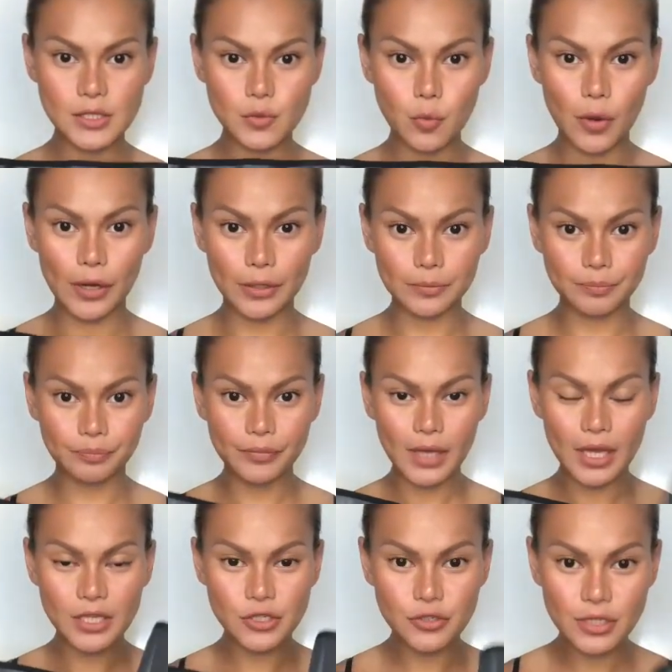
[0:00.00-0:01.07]
one.
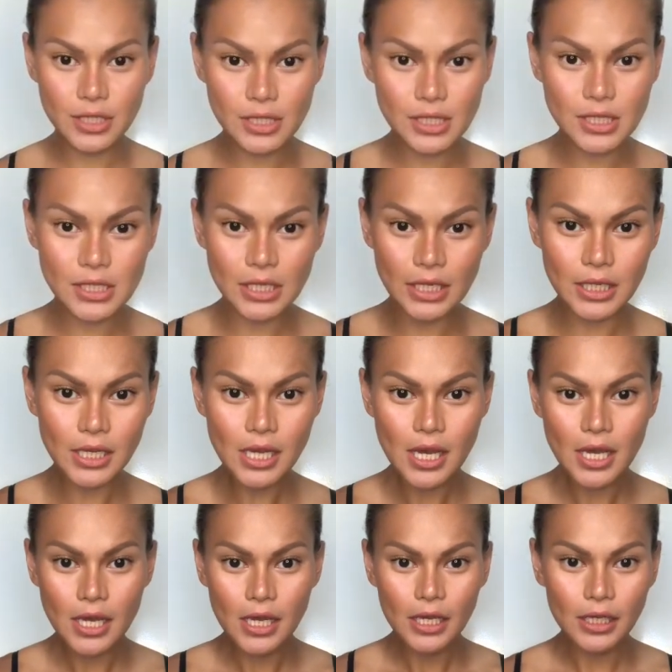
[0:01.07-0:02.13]
As you can see,
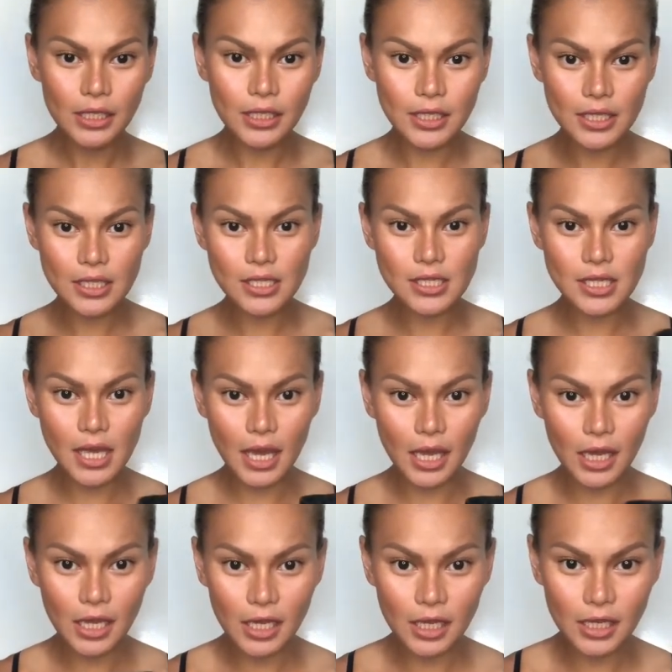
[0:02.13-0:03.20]
it is
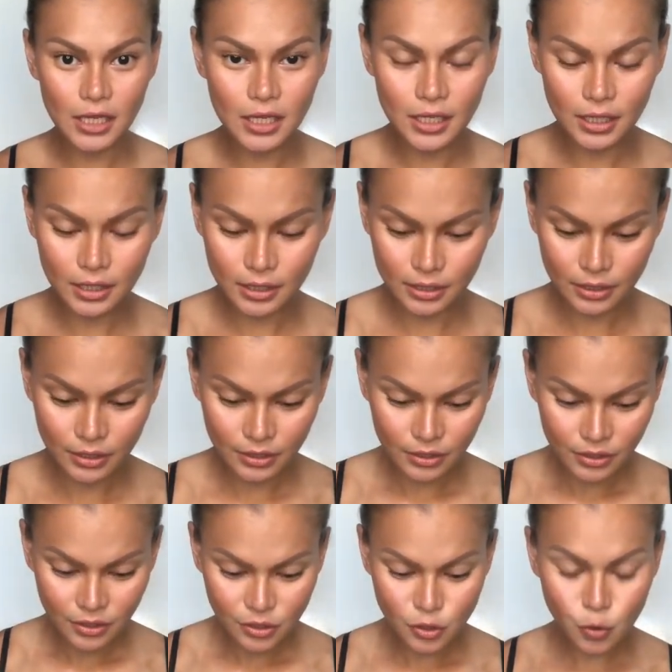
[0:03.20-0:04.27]
a
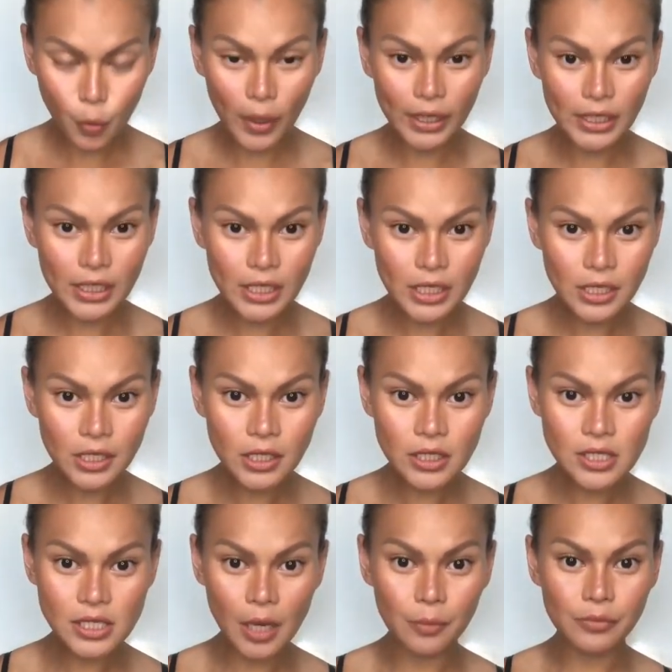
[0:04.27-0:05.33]
20
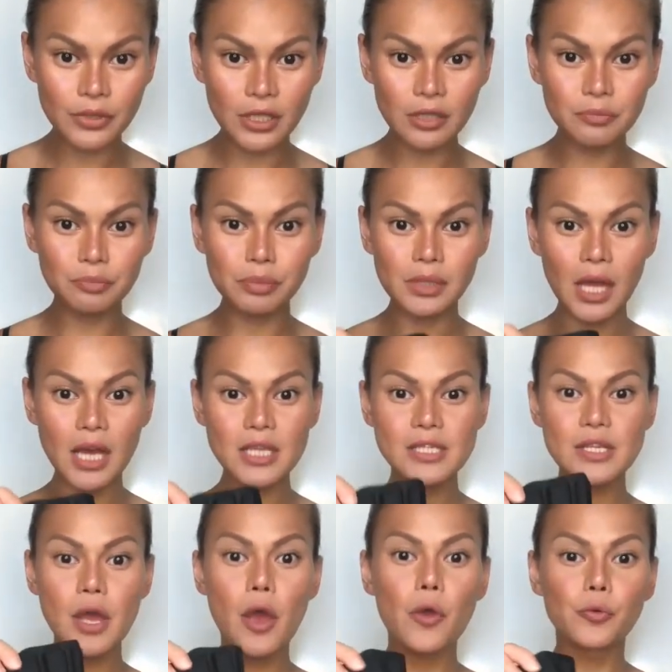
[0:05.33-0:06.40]
something
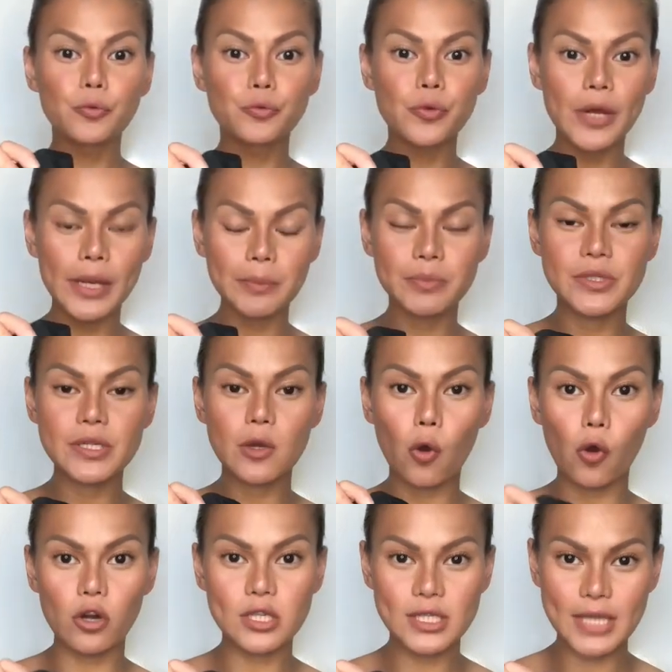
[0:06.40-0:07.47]
plus ribbed
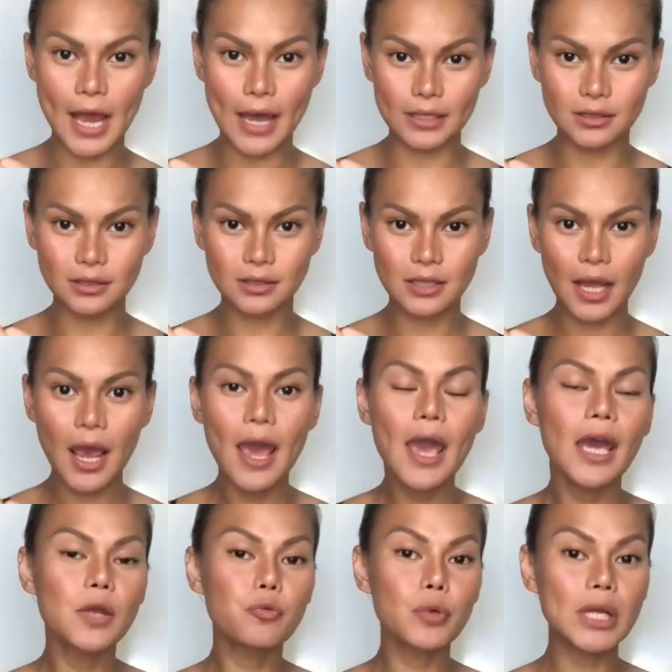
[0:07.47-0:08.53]
corset.
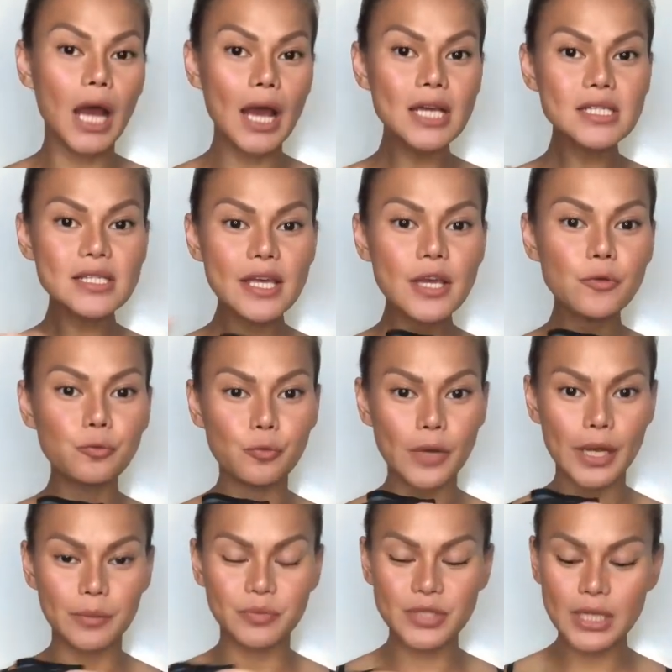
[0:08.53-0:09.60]
And when I say
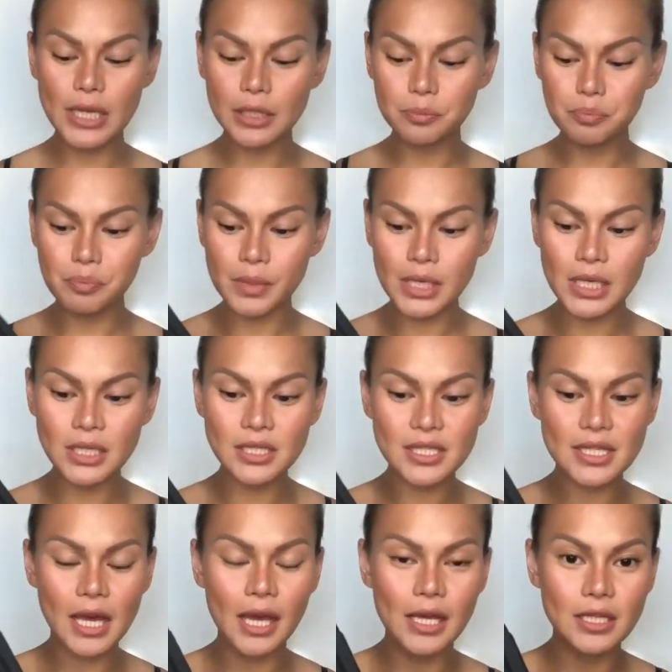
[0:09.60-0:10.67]
ribbed, it
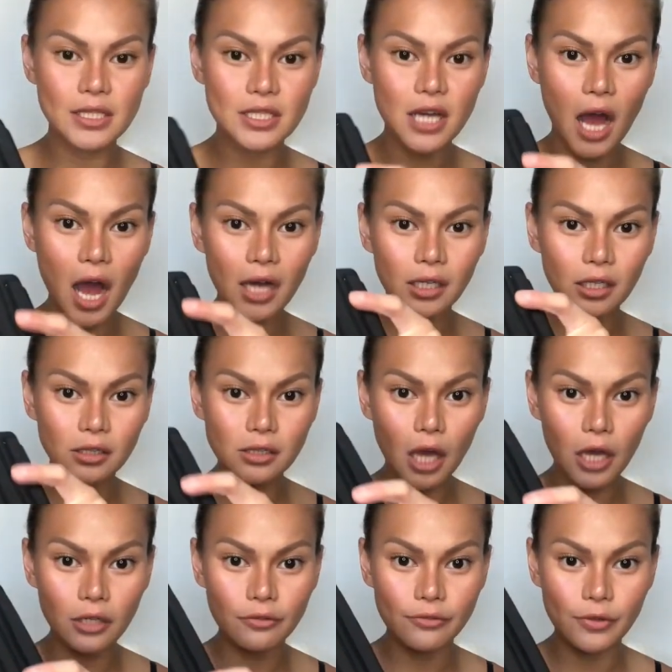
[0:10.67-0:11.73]
means that it's got a
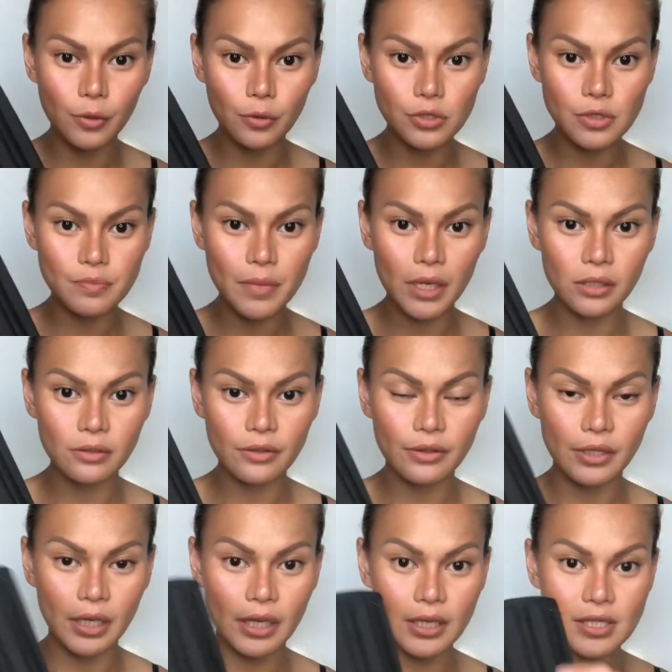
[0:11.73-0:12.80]
lot of those metal
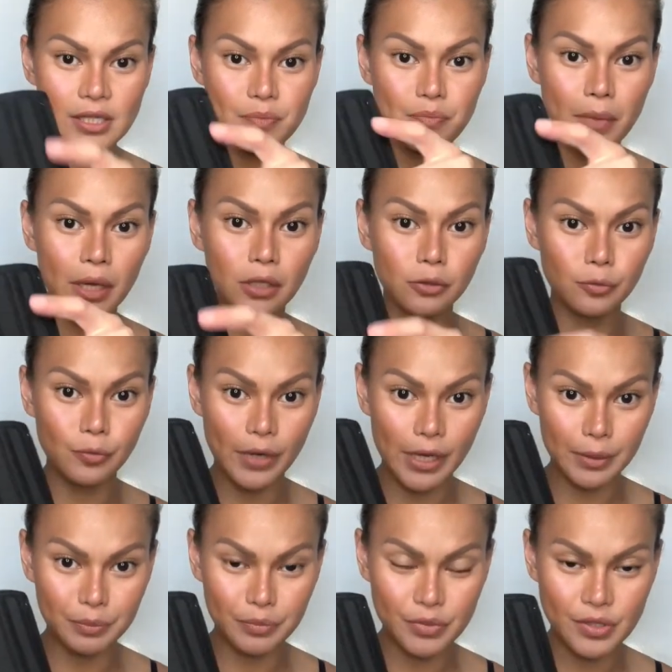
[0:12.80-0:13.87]
things, metal
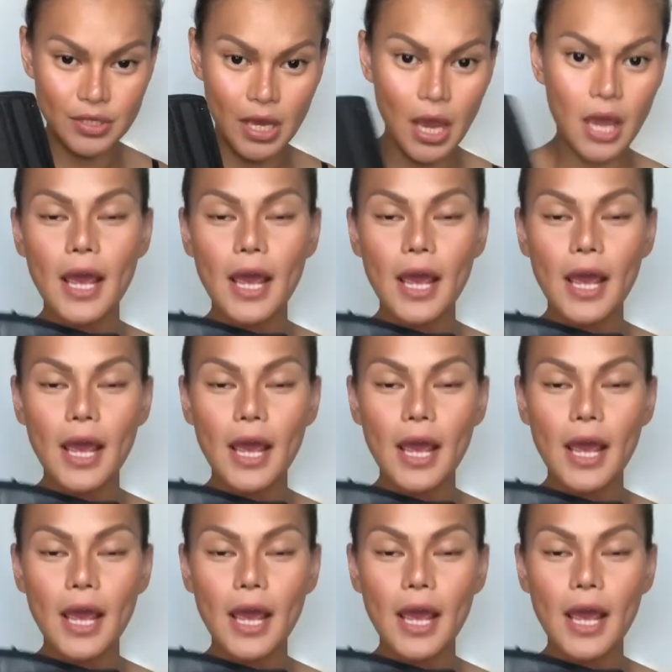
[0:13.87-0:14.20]
ribs.